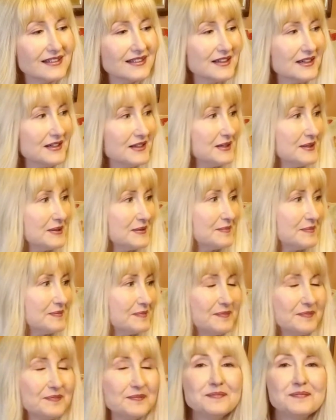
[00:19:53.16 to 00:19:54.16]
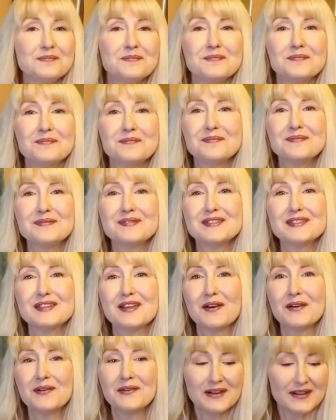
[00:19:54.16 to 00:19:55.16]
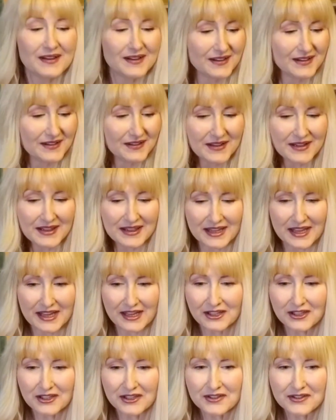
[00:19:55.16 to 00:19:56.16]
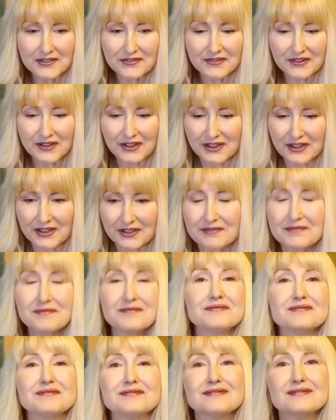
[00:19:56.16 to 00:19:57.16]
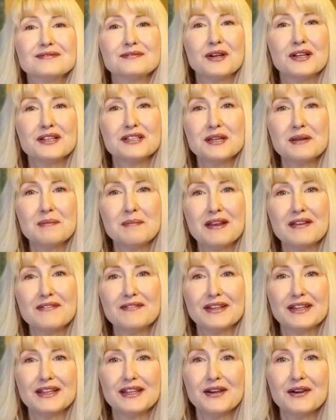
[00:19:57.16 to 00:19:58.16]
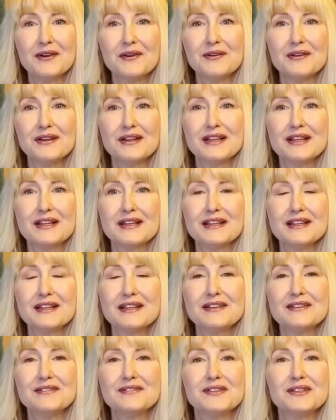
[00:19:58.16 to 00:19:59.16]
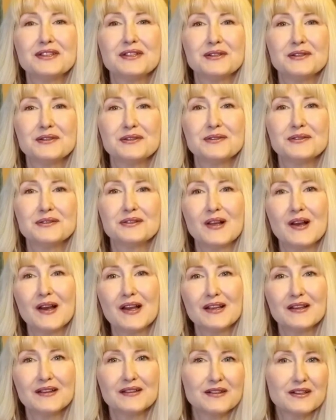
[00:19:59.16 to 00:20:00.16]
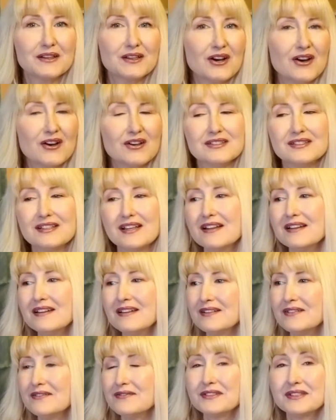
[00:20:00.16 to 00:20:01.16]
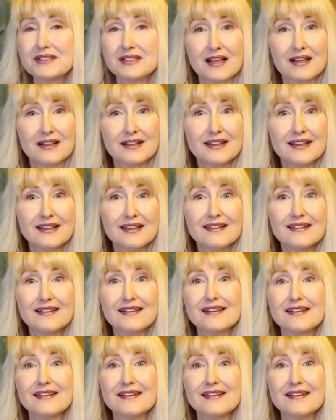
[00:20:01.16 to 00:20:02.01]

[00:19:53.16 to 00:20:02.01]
Um, so thank you for watching my video and if you like the content of selling,